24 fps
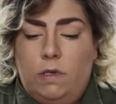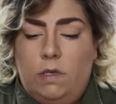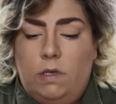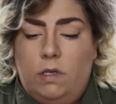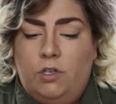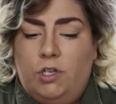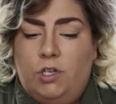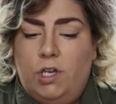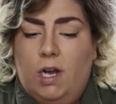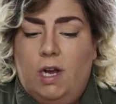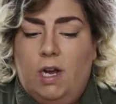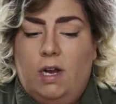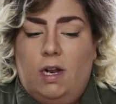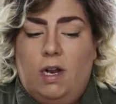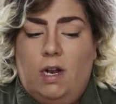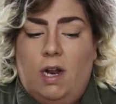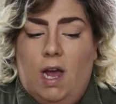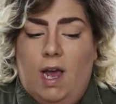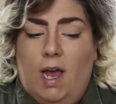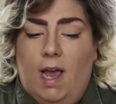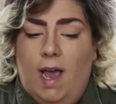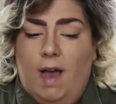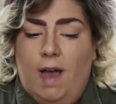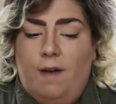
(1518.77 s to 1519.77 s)
Jared and
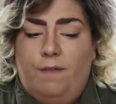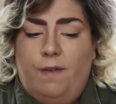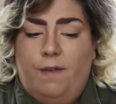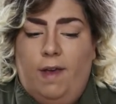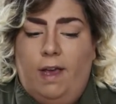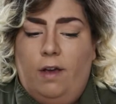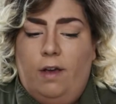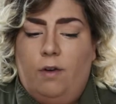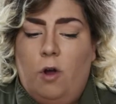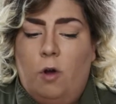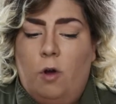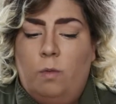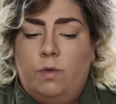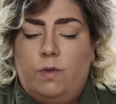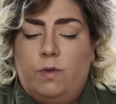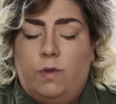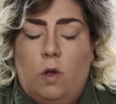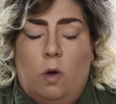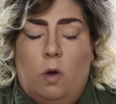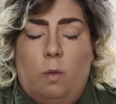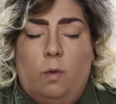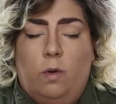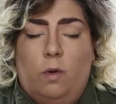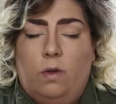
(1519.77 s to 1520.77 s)
I have like
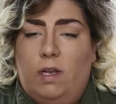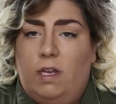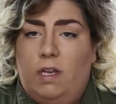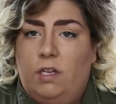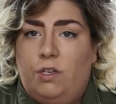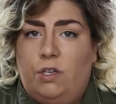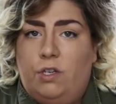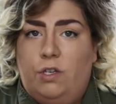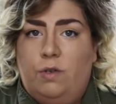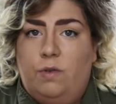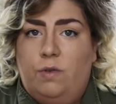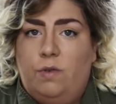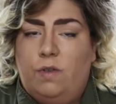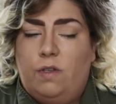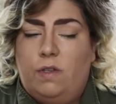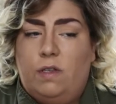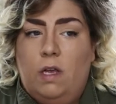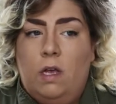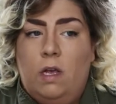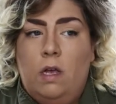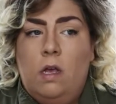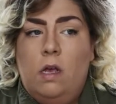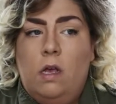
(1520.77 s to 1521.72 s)
chromosomal issues.